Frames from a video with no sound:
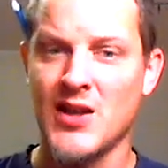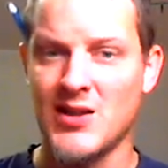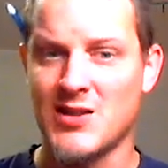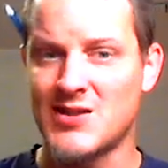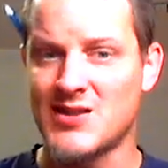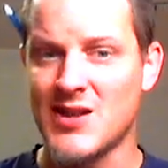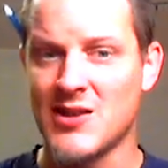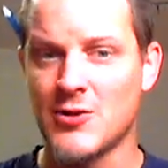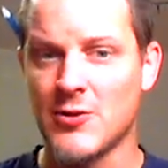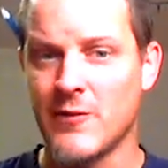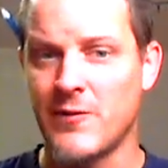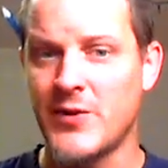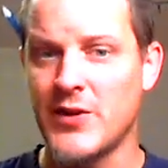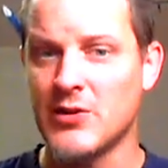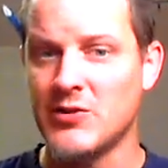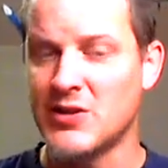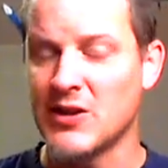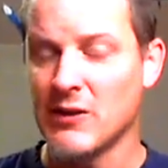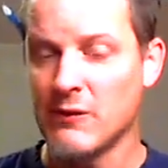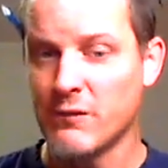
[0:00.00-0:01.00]
than a center
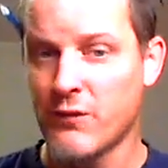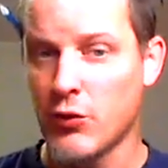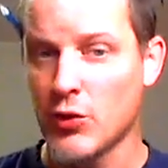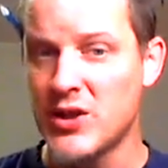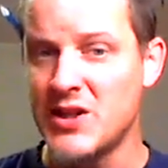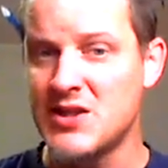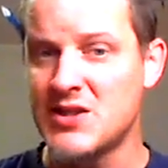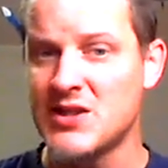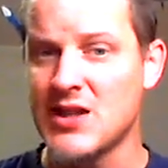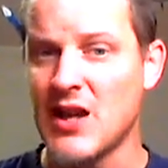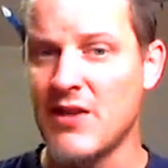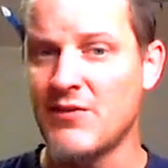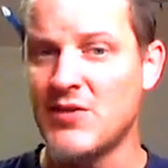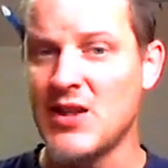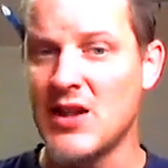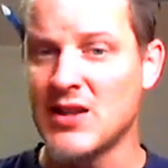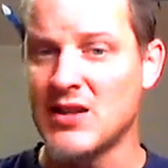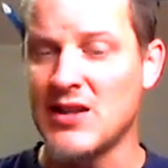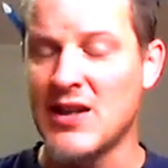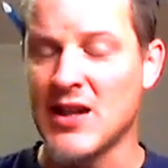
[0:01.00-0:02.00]
fielding free
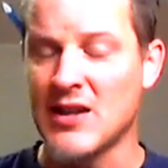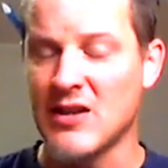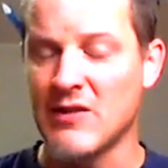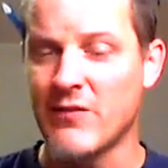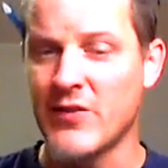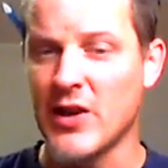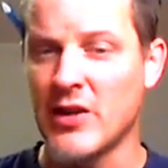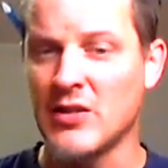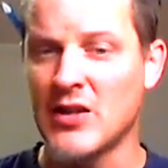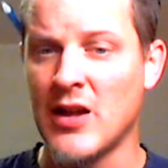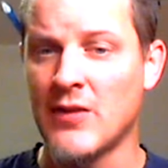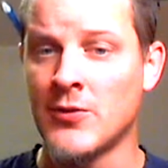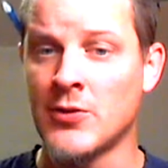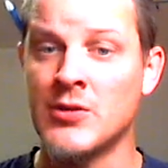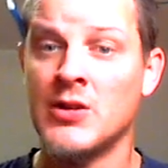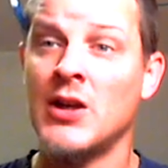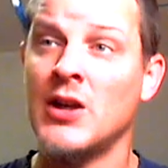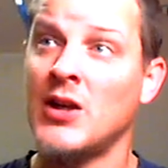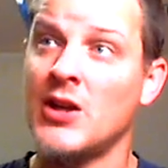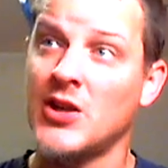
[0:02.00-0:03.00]
safety at the NFL
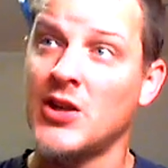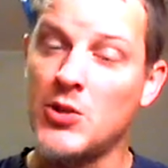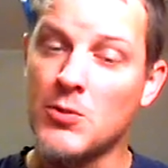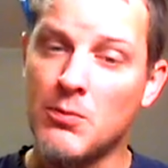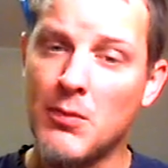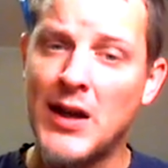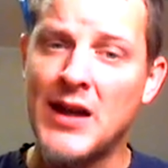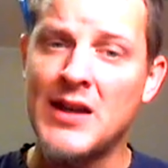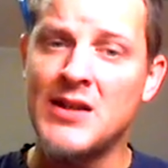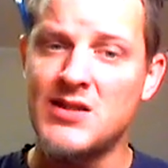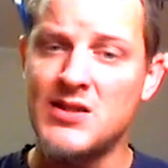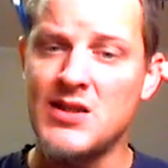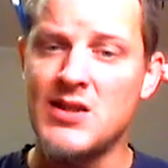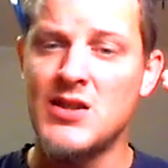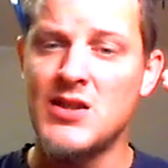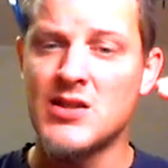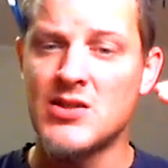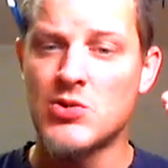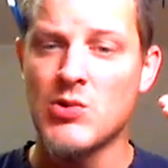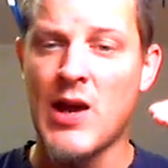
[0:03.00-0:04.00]
level, you might
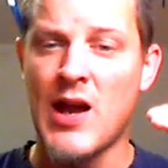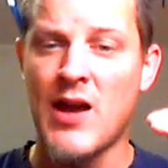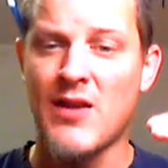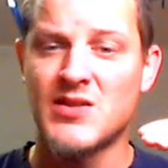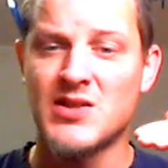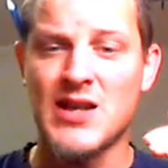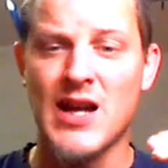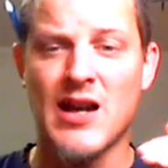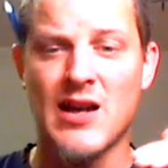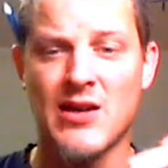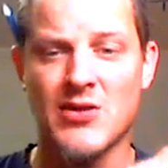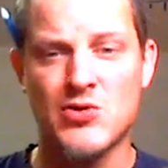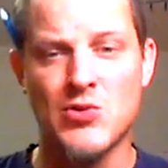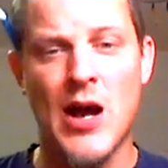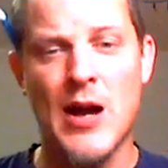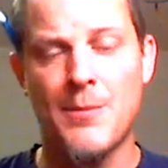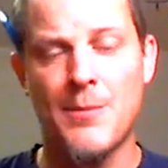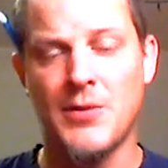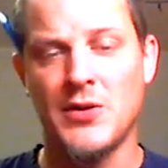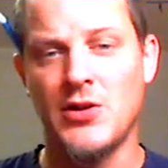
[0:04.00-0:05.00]
see his draft stock
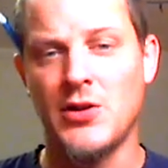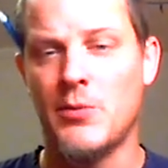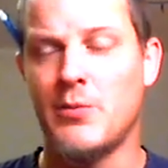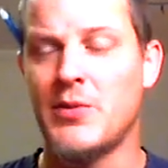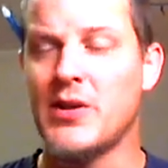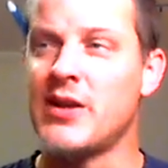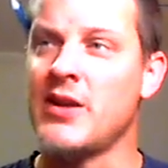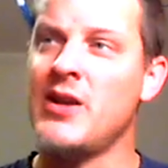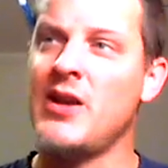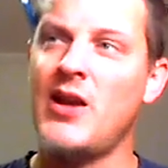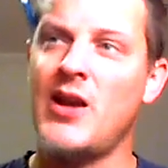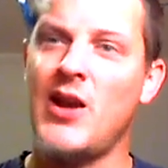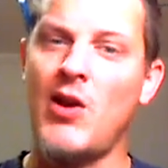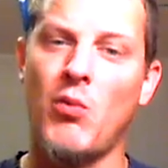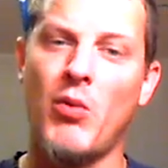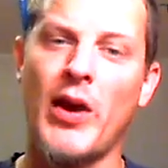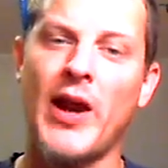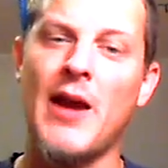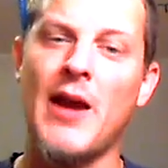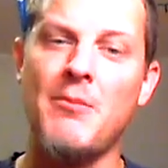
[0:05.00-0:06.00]
drop a little bit.
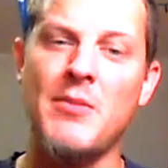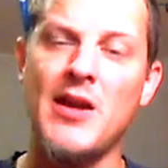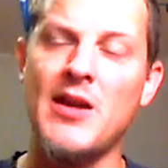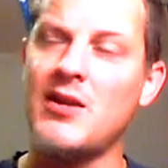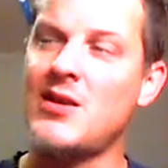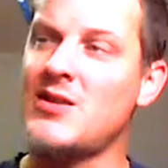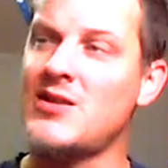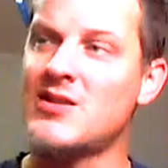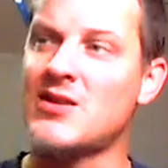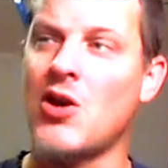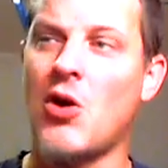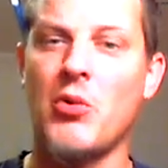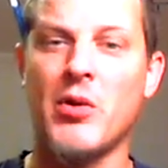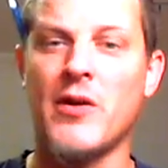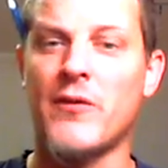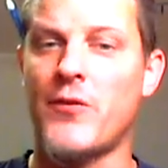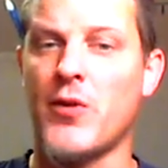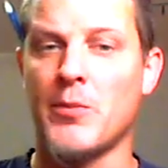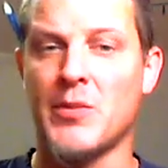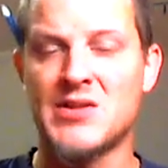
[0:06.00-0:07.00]
And what I mean is
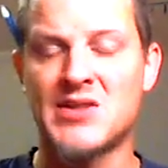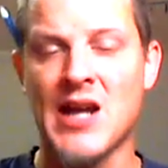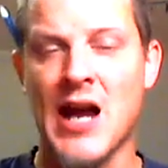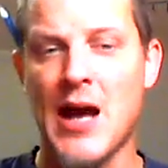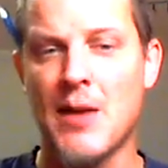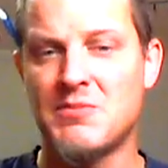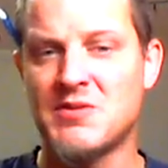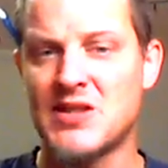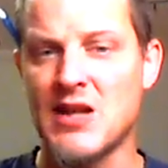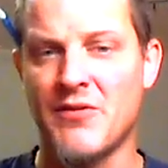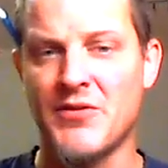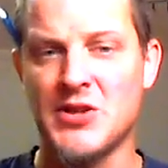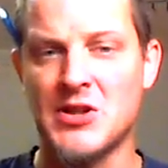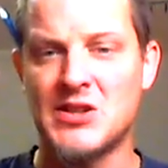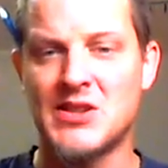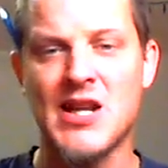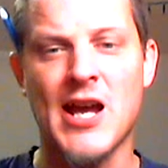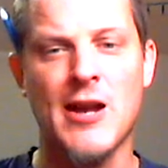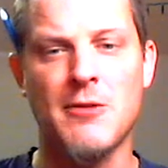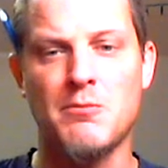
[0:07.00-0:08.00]
going from a top 7
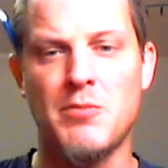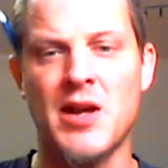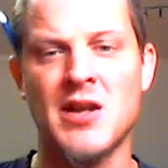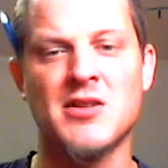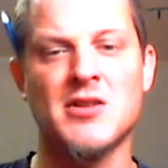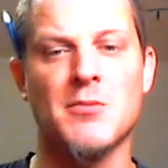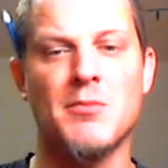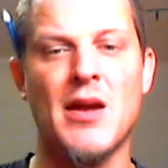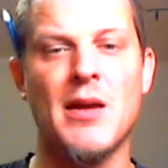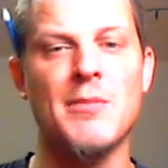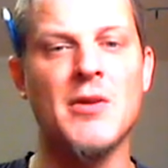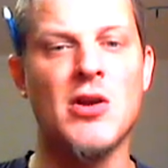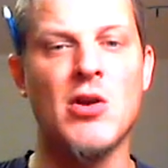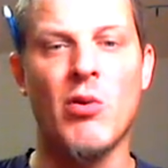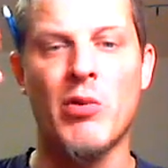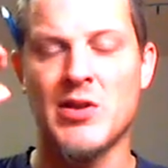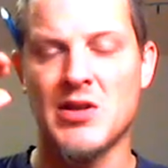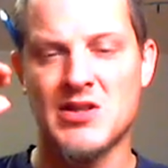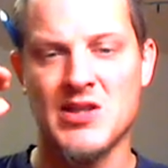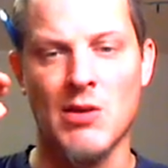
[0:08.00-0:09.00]
to 10 pick to maybe
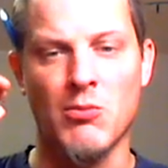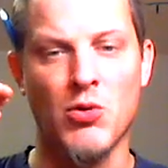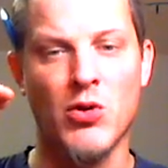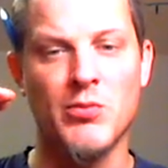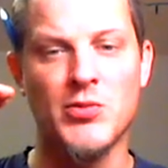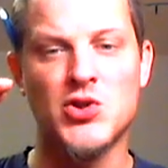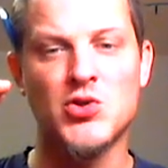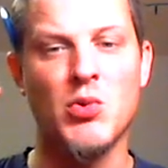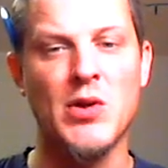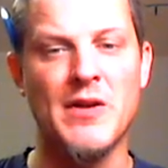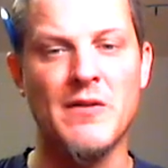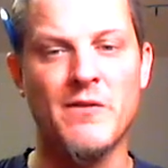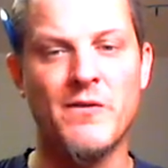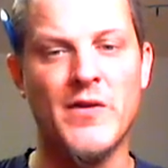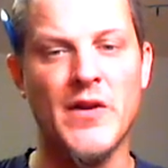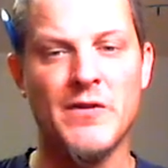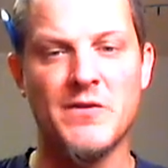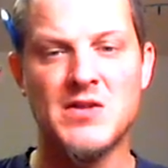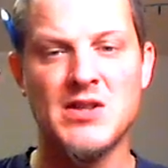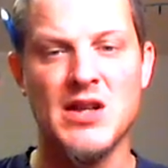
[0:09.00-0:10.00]
going somewhere between
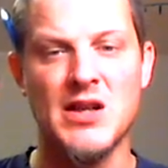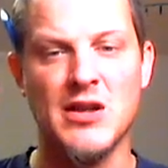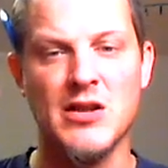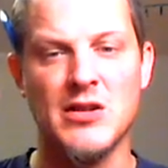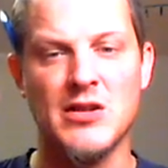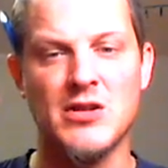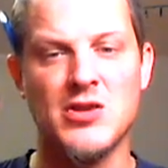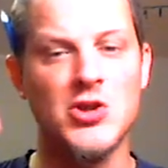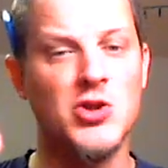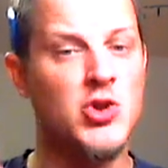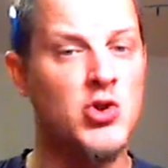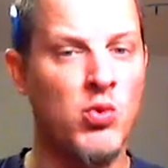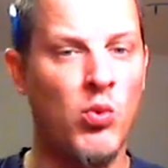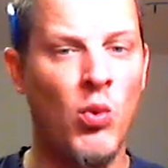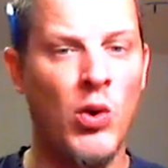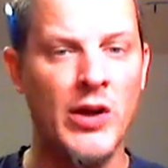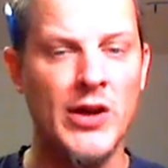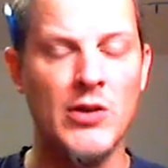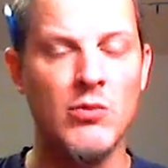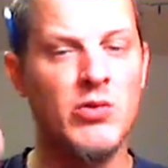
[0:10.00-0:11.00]
15 to
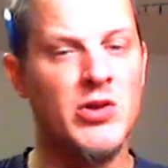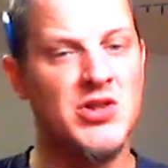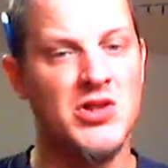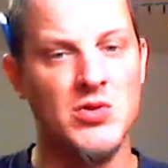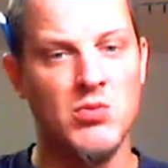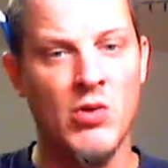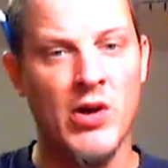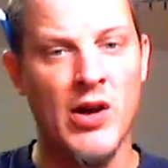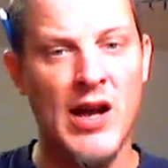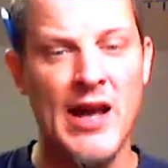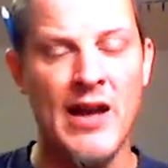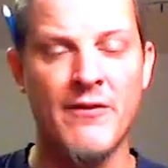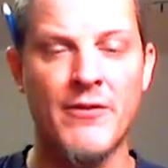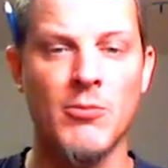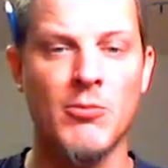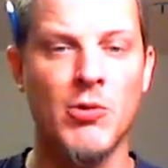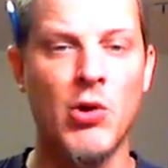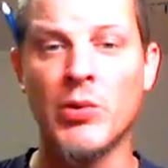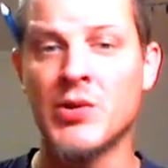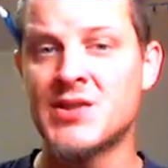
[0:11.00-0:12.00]
20, which is where I
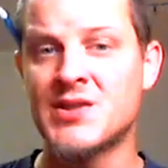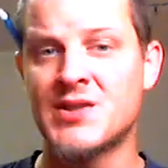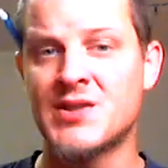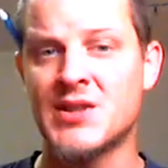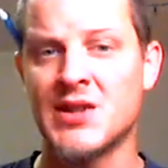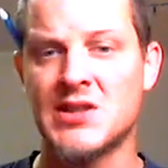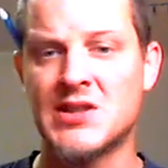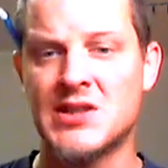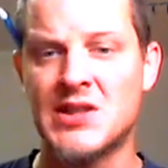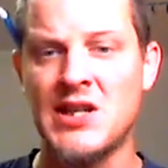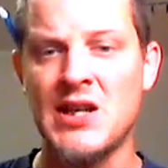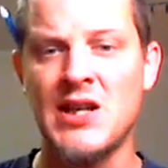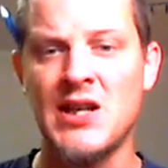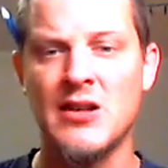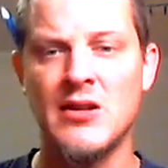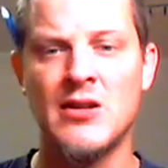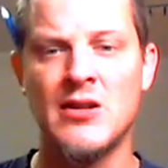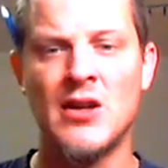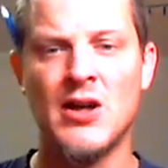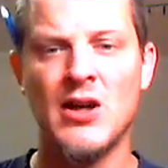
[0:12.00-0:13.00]
have him going
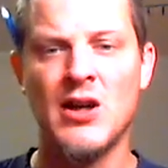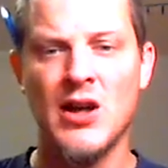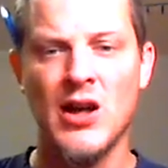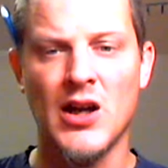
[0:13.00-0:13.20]
16